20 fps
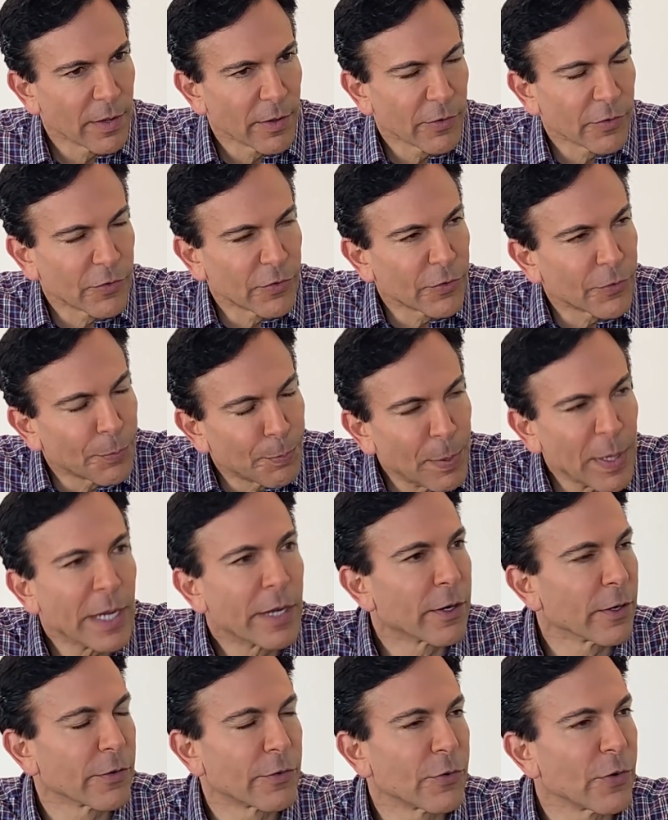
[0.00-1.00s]

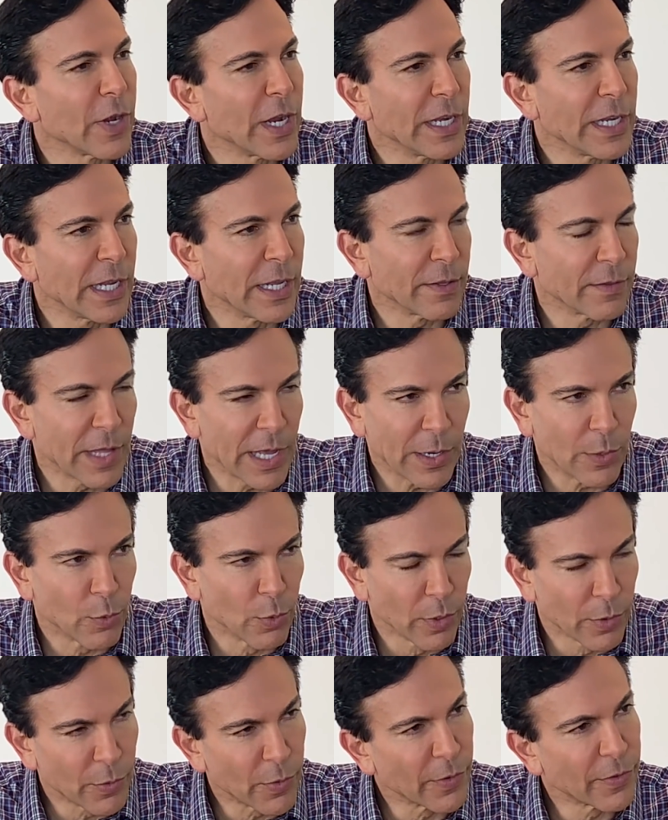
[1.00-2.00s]
speaker training, like
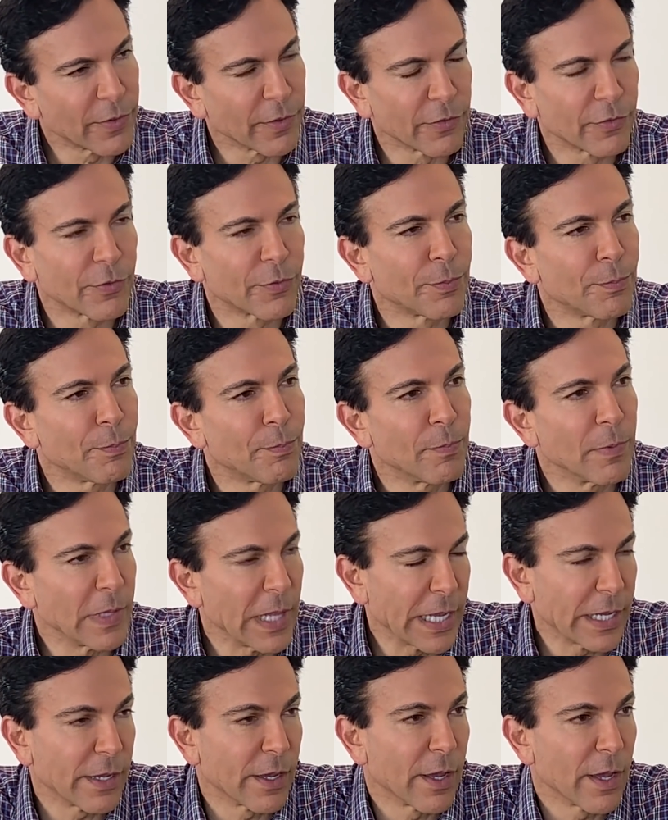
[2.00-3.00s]
work with
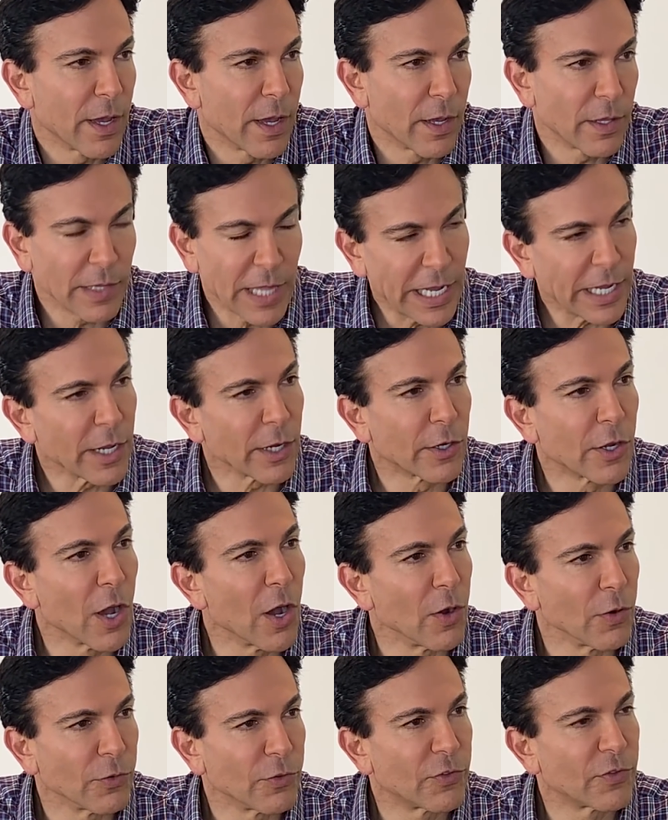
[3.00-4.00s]
like a
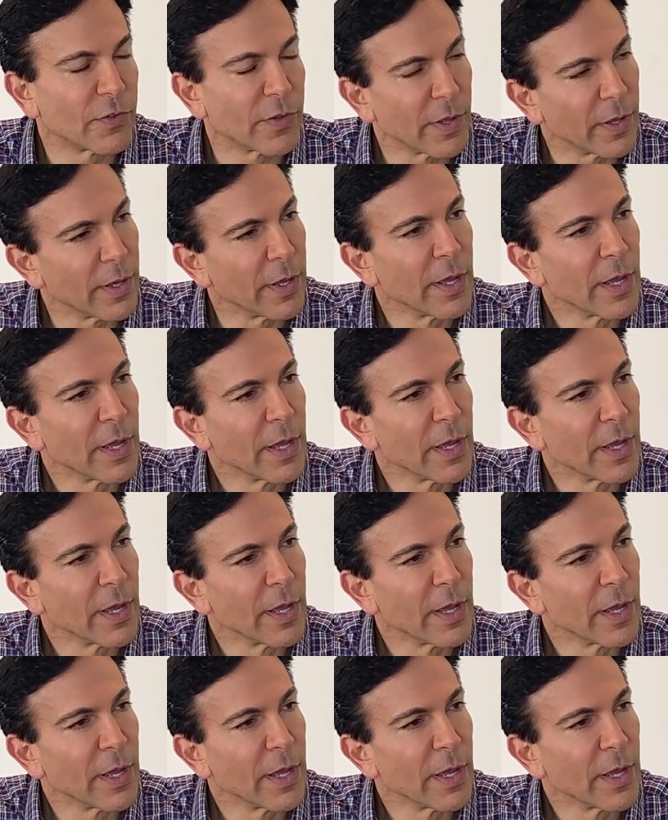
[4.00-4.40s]
coach to